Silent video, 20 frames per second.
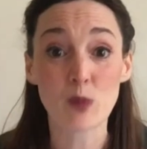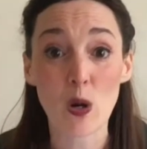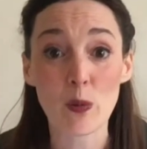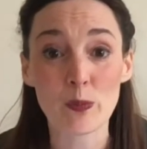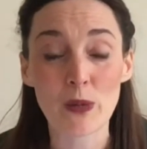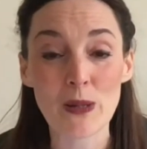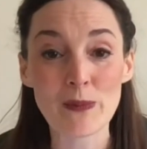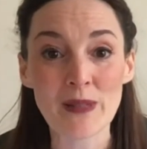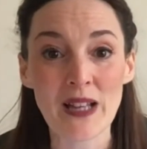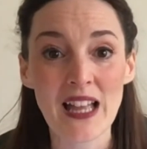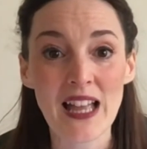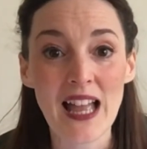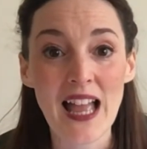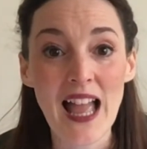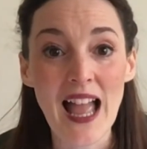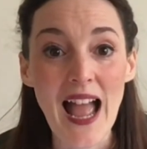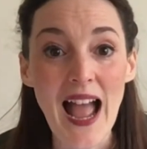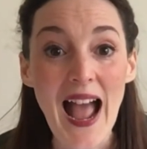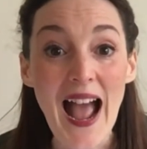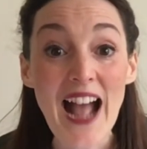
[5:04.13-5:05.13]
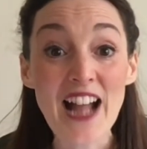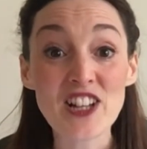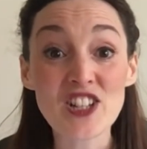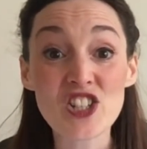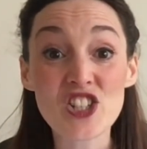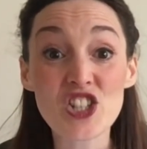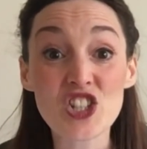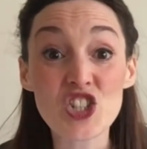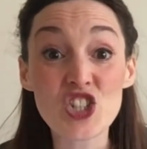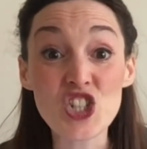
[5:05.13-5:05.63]
problem?
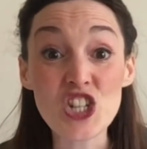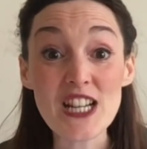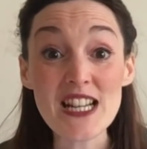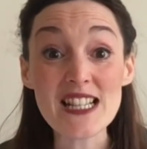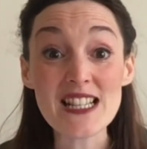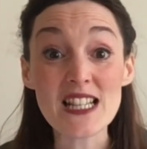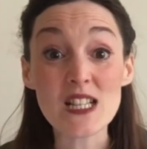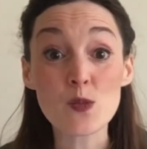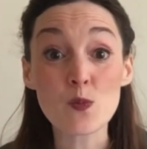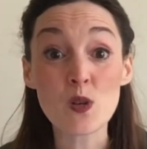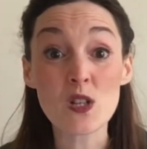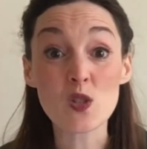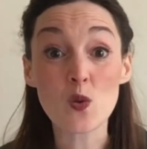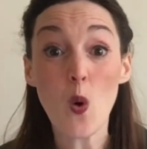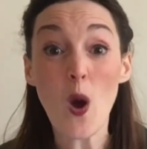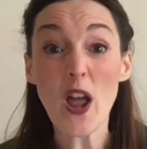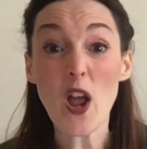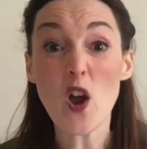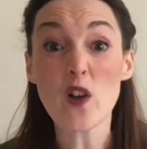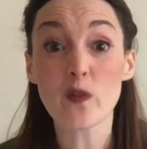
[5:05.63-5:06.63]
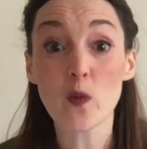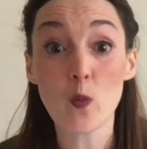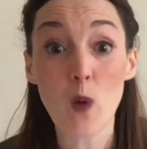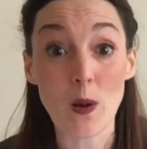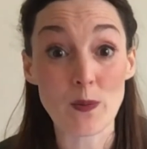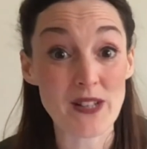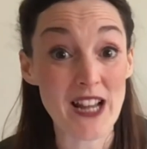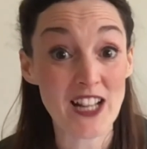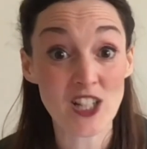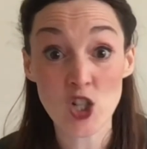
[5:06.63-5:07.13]
And Jesus was quite
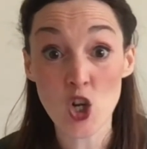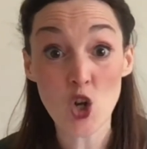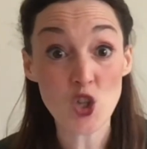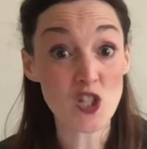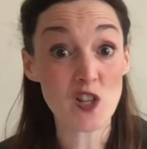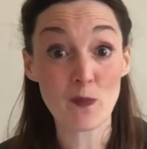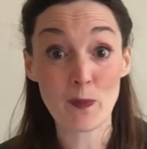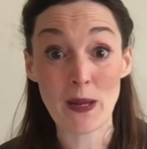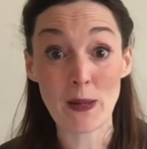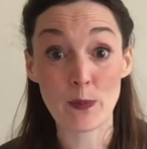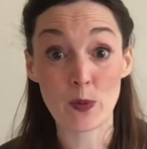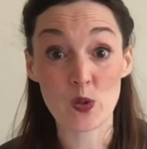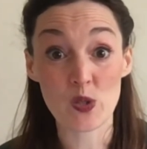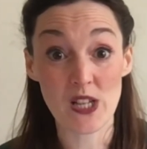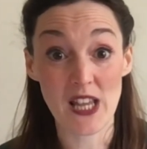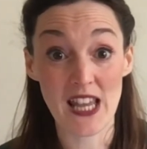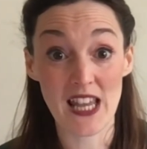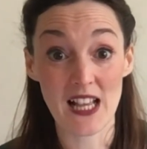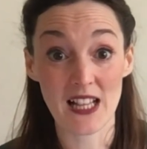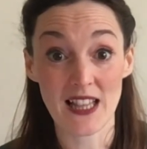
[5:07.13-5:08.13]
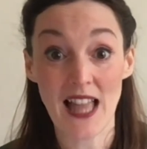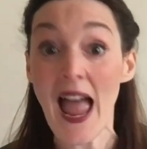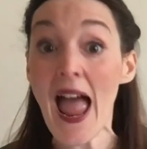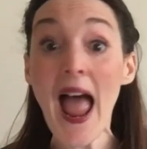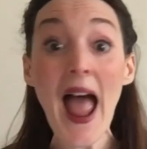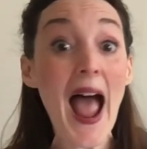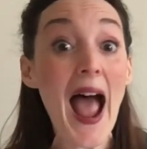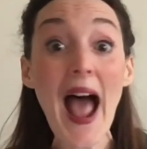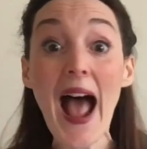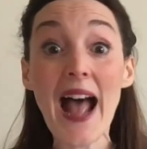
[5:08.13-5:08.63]
overwhelmed. He had lots of people to heal.
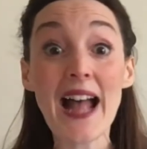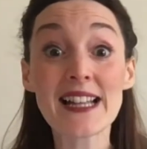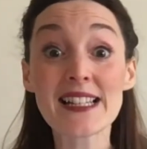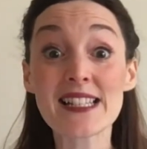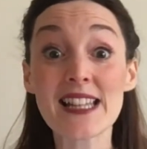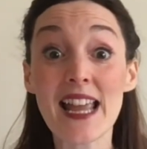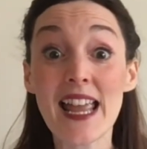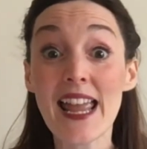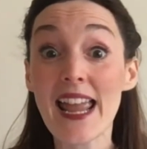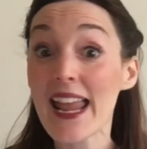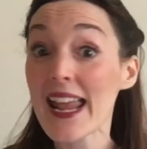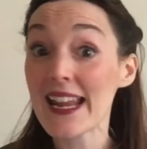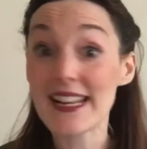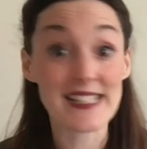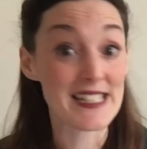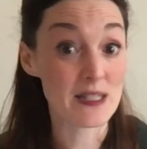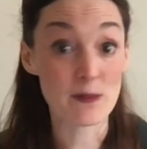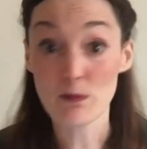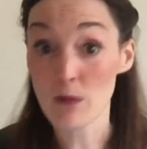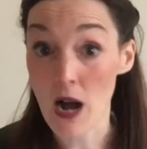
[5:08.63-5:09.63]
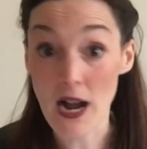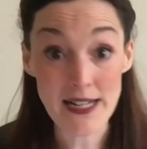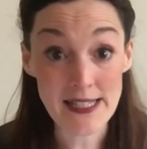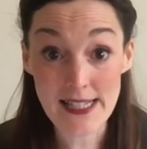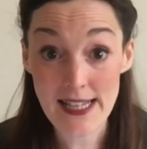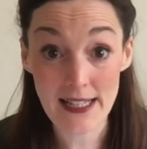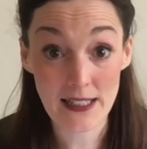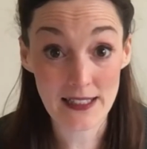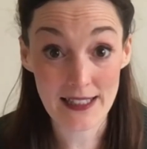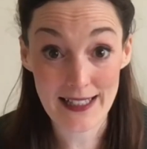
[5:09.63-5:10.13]
And he didn't mind
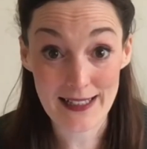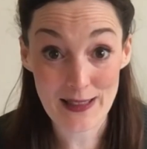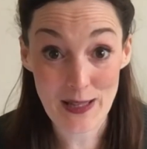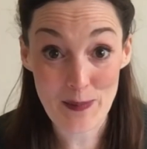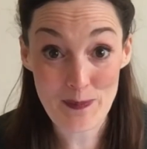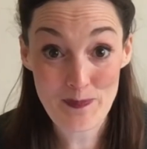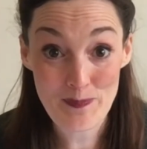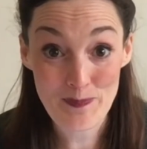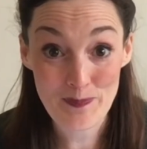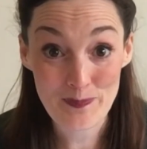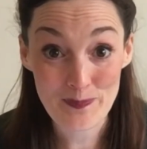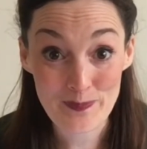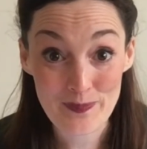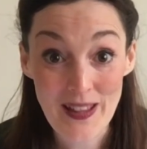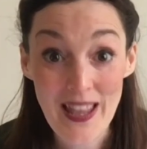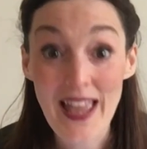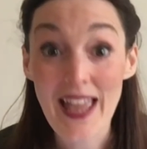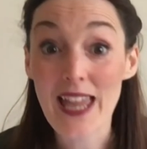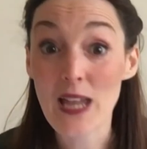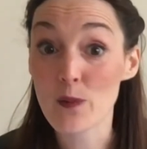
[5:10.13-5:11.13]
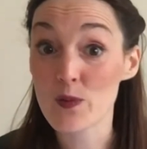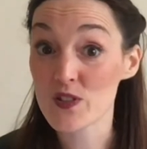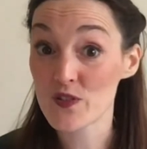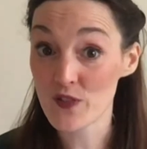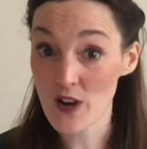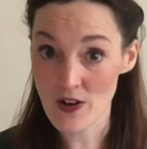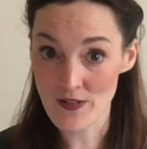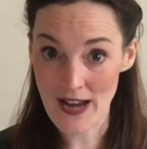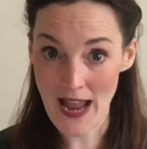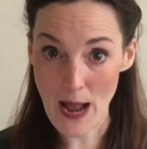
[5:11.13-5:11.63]
healing them. He was
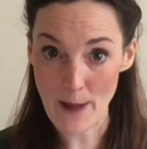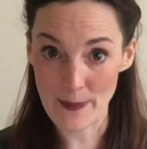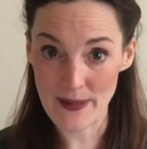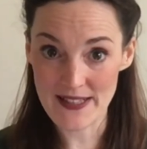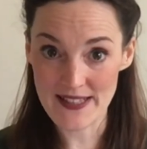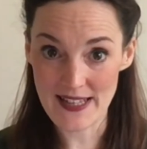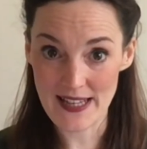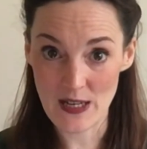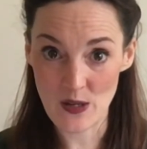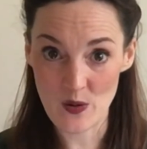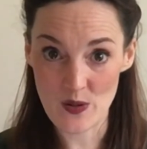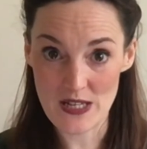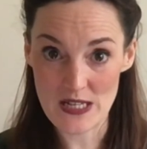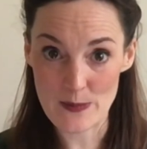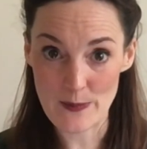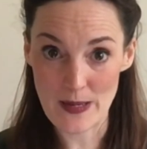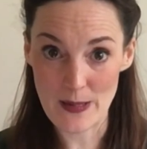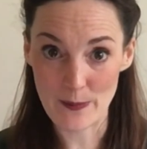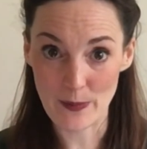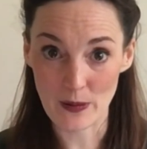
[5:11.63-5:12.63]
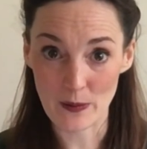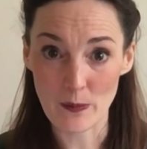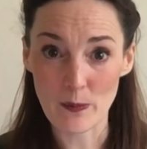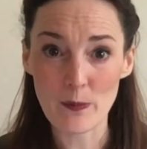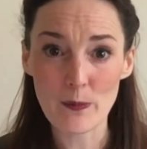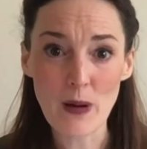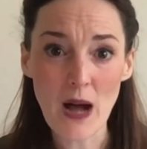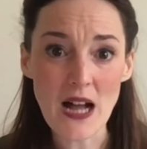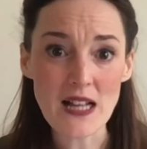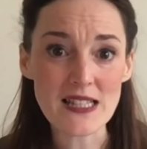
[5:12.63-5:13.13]
very happy to heal these people.
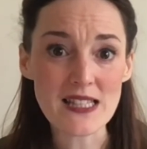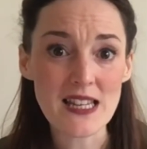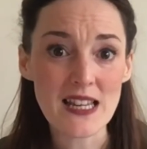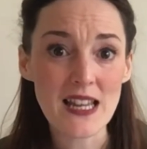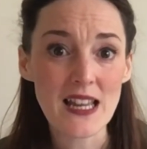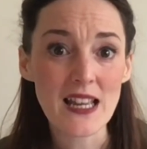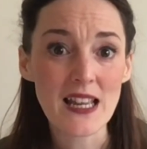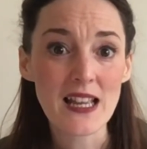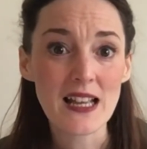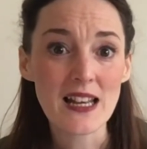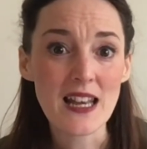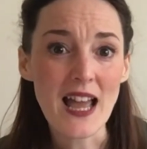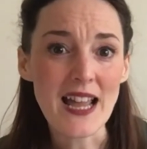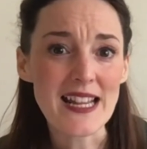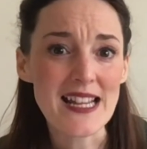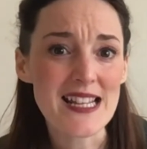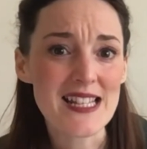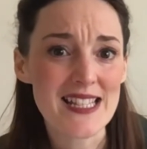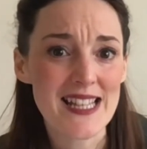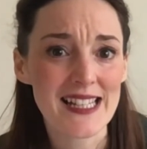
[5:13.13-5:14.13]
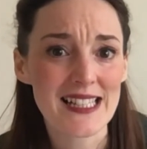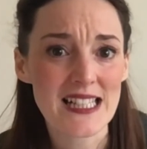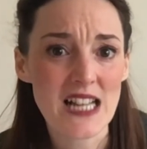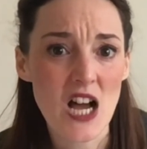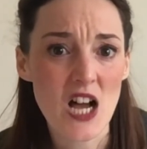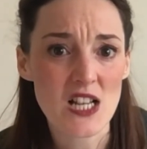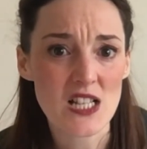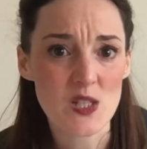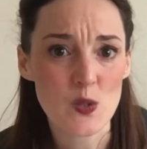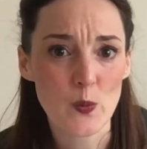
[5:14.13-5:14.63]
But like he said
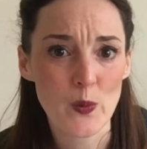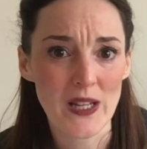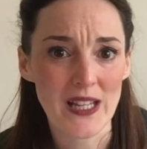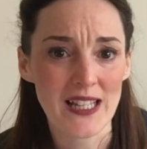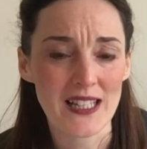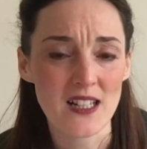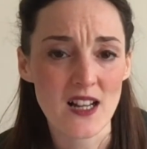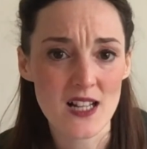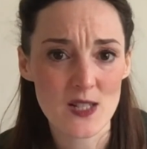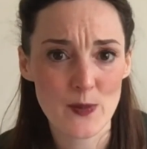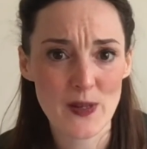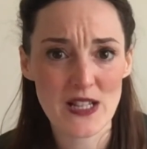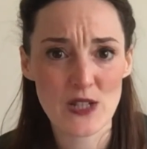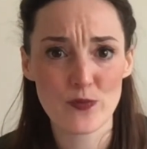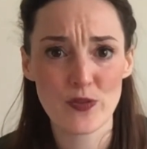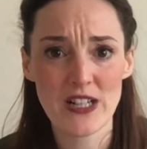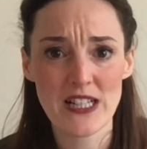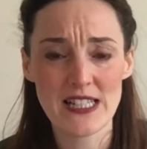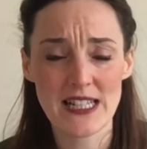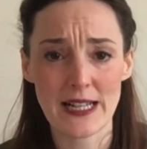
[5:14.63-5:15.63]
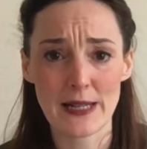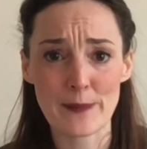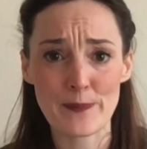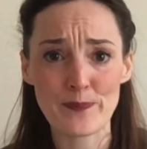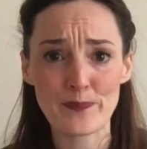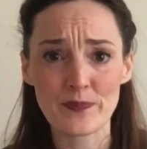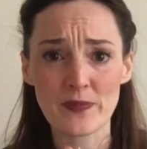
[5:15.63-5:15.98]
last week in last week's reading,